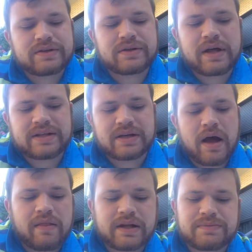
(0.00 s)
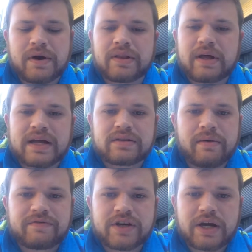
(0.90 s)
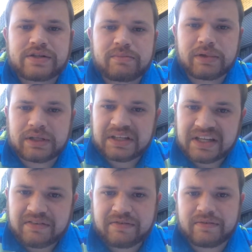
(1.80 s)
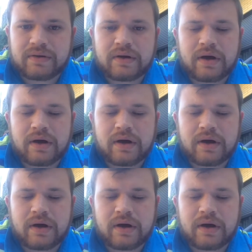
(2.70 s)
So that's probably the last time I've changed a belief.